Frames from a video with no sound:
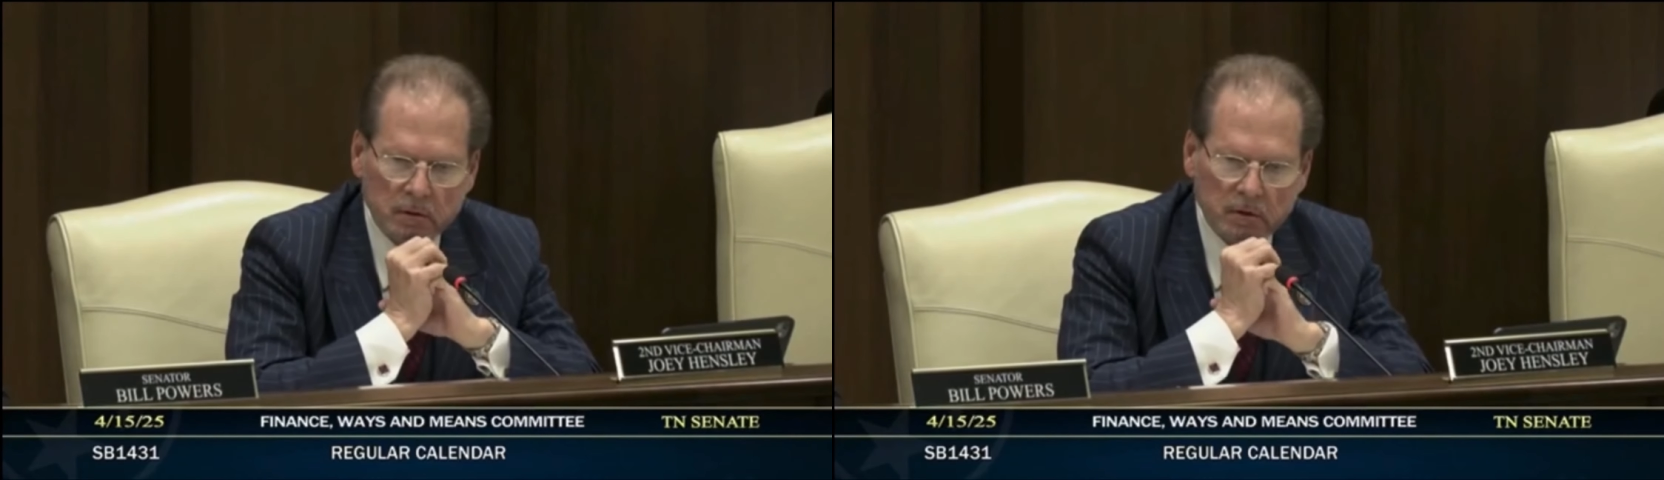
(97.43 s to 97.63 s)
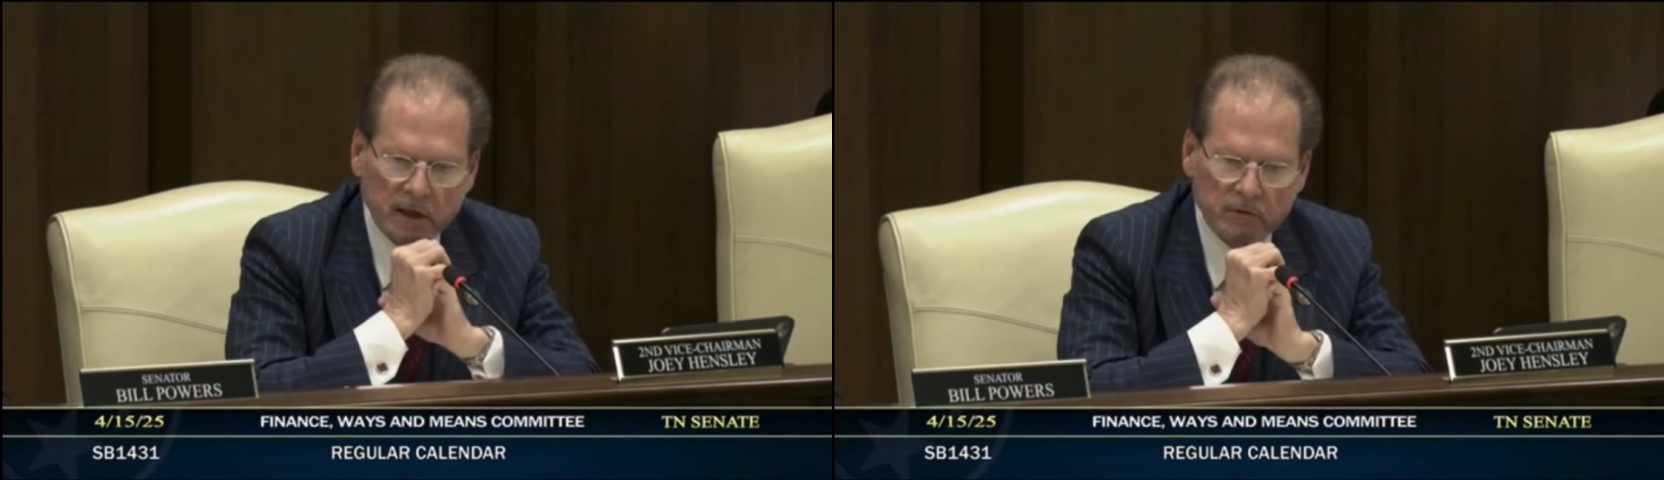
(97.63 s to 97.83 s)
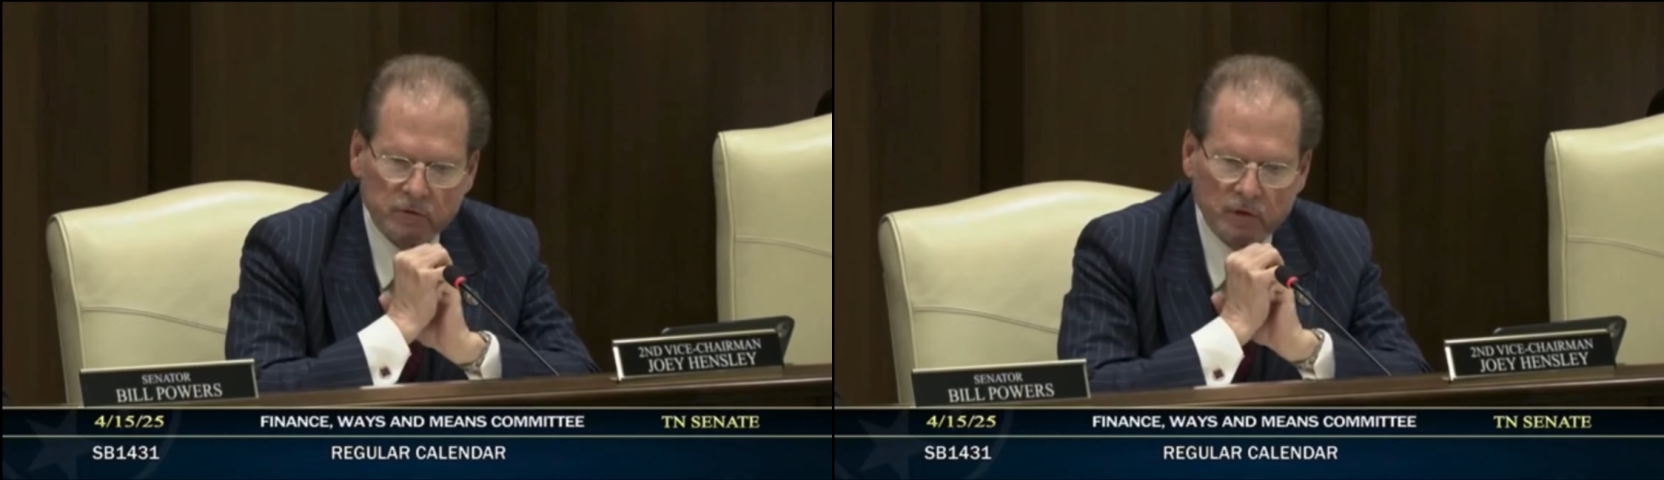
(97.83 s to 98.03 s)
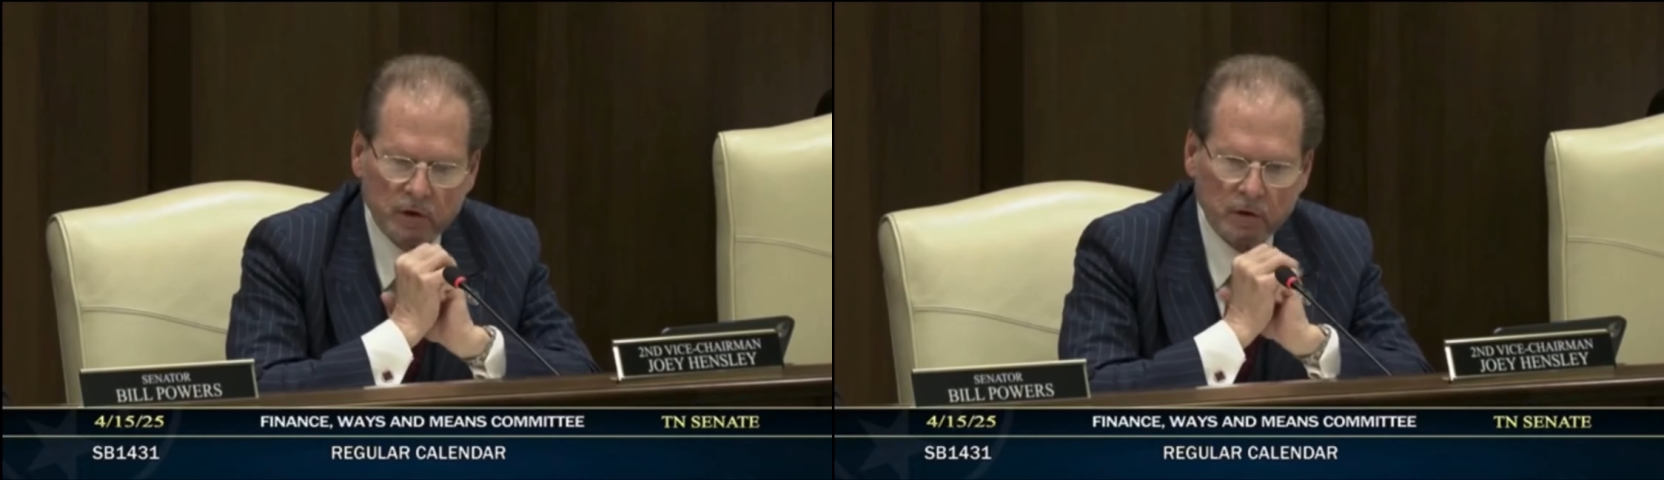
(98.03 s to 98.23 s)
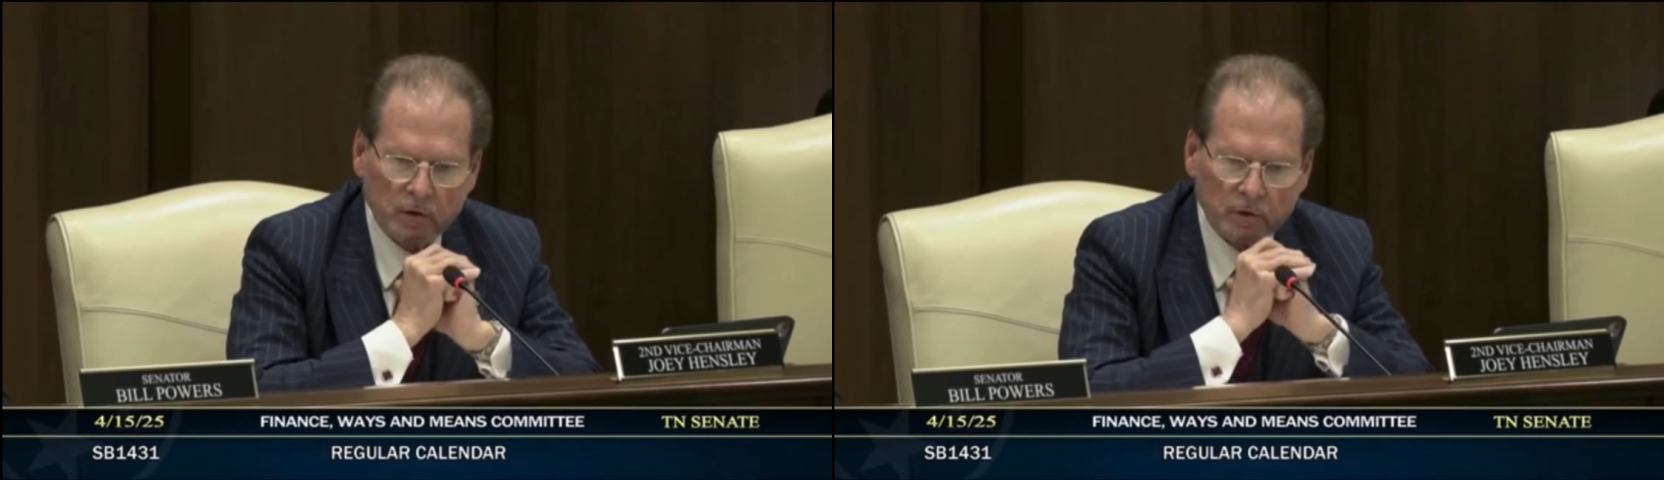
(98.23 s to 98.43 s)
next year,